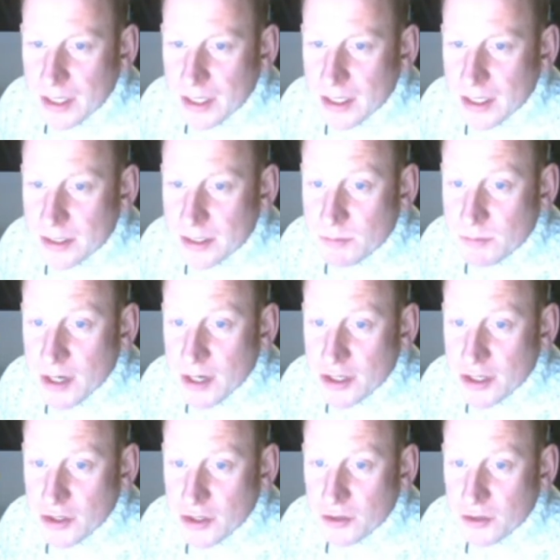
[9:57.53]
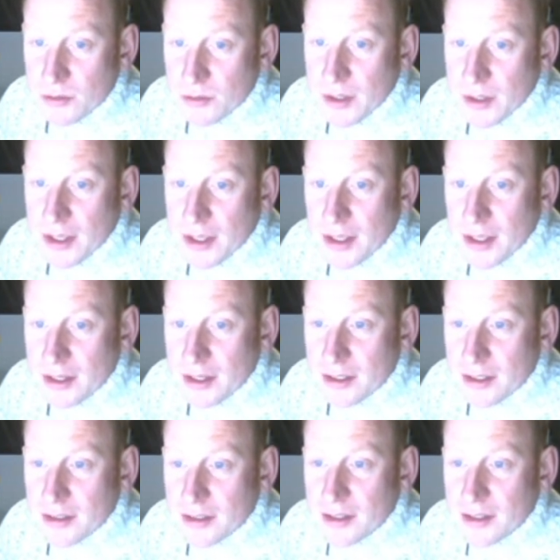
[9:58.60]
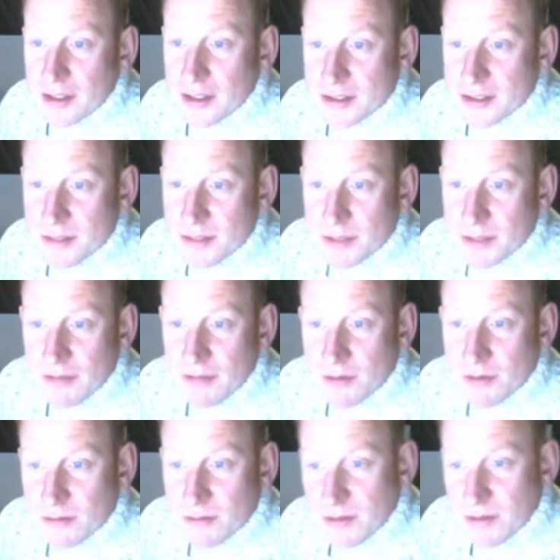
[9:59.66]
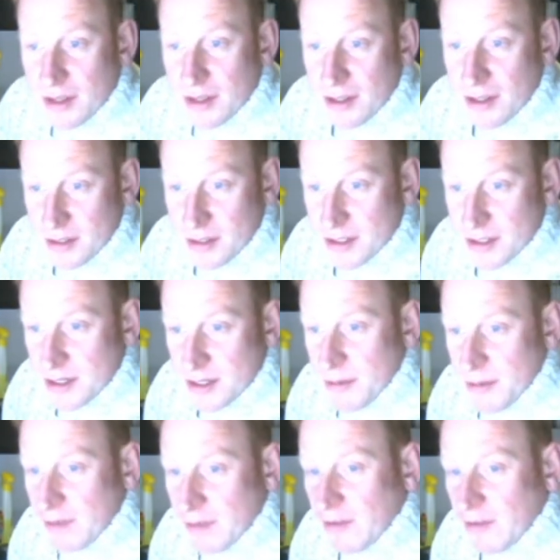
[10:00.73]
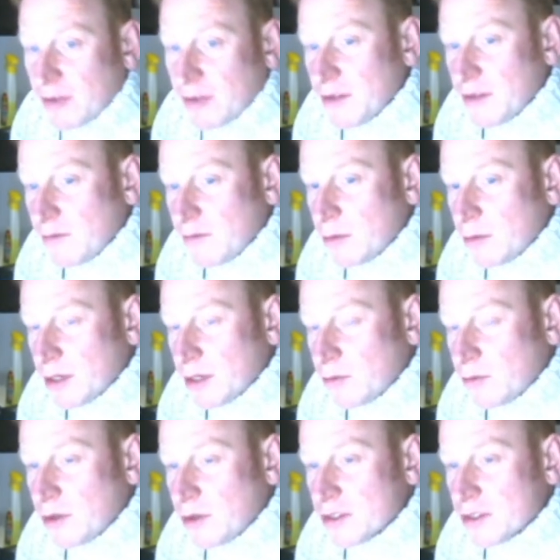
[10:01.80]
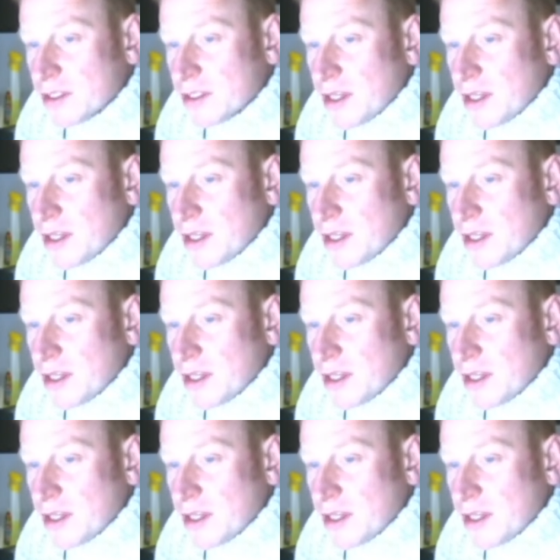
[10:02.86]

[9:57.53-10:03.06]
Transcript: It's brand new, and it seems to have decent amount of value for what it was.